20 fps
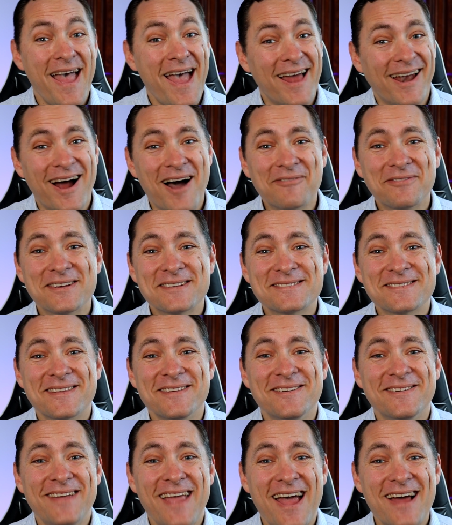And obviously
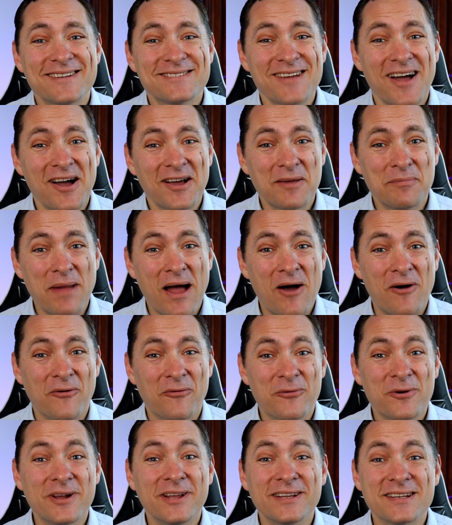you can't talk
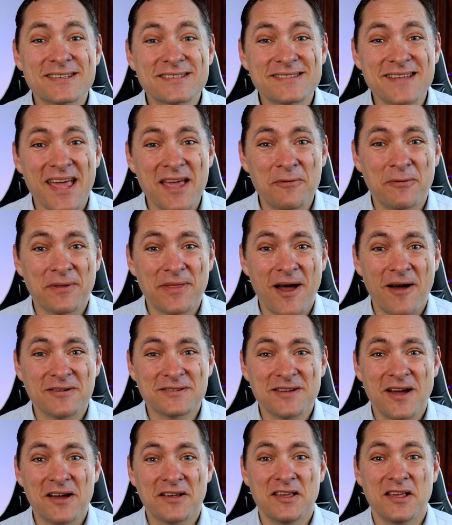about real estate without
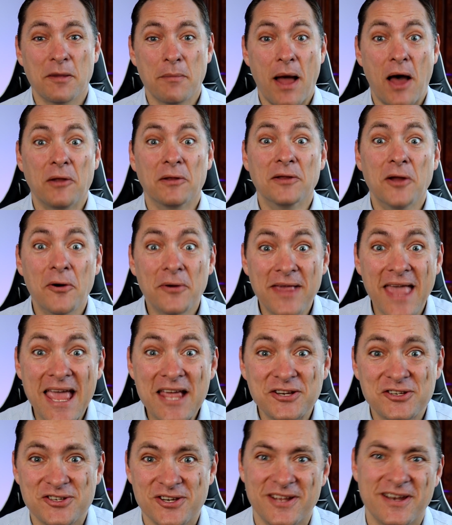talking about
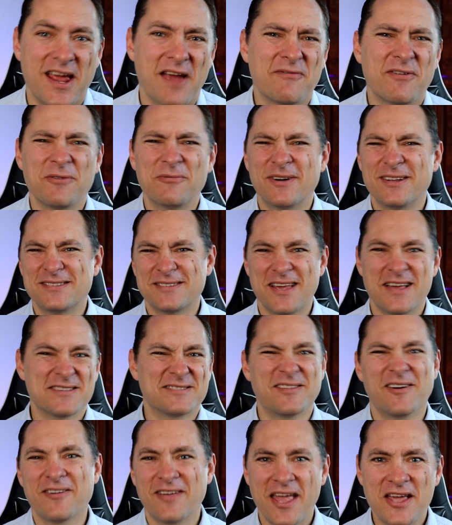location. Everyone says
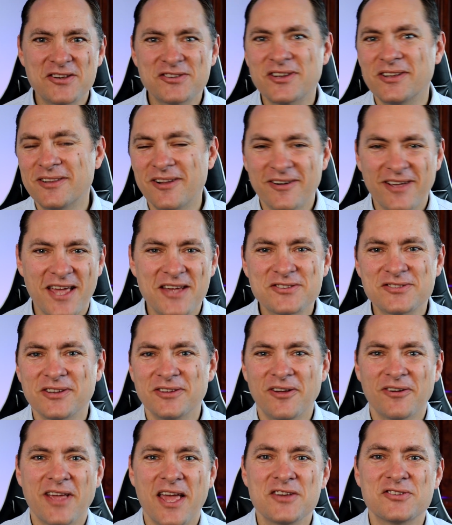location, location,
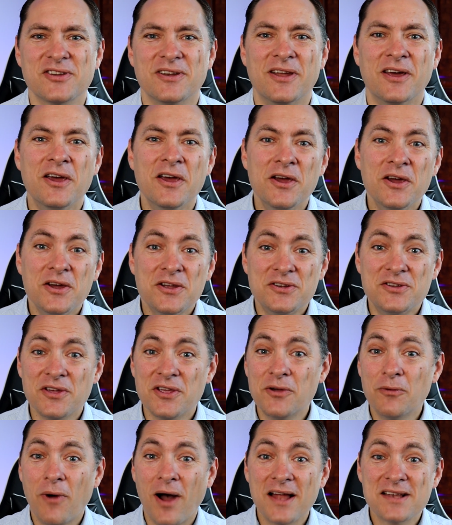location. Do
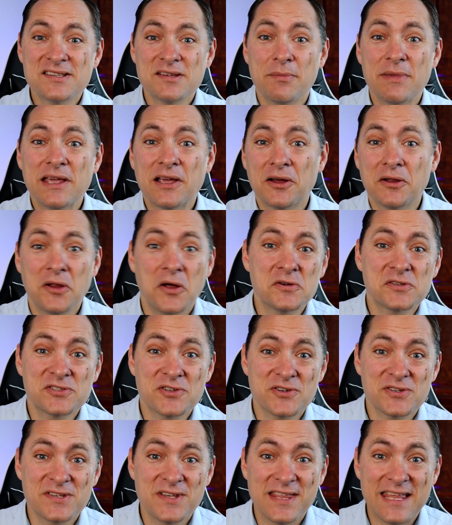you want to be
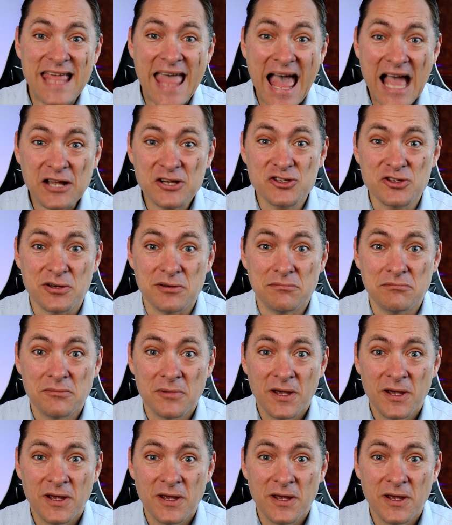closer to the action?